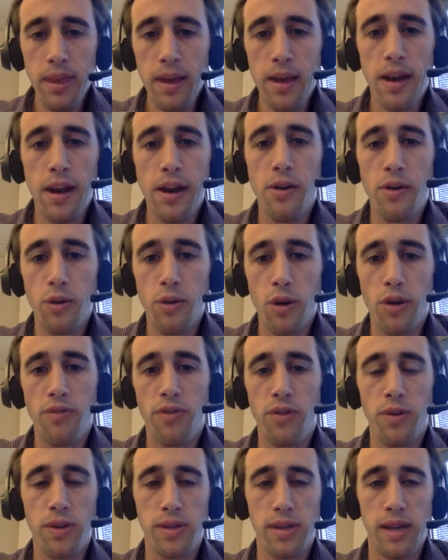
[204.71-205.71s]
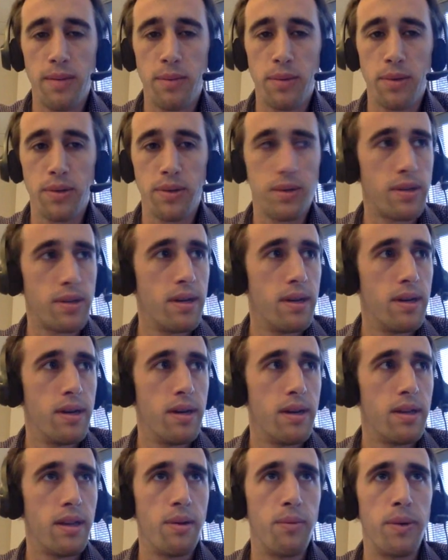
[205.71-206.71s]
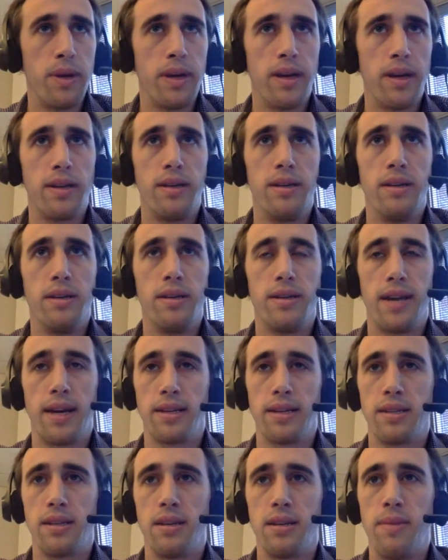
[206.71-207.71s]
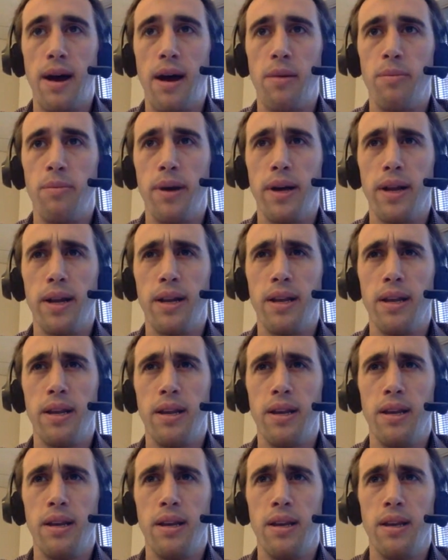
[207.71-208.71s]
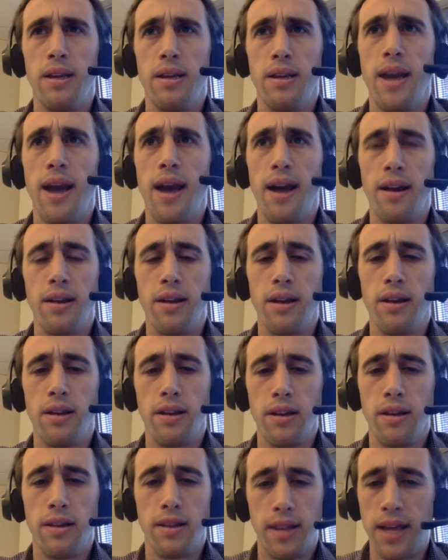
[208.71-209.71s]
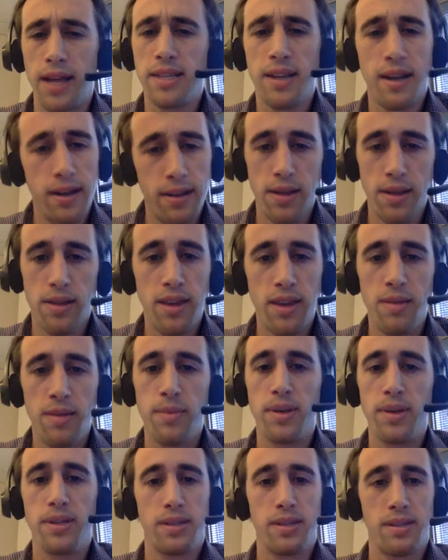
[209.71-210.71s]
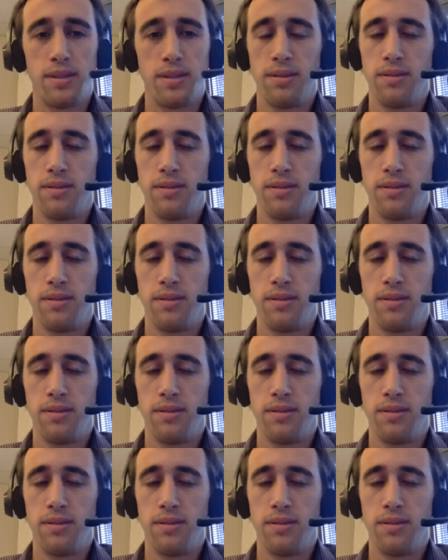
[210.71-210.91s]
and I know there are a few examples that we had texted about, but yeah, that's kind of the theme. Is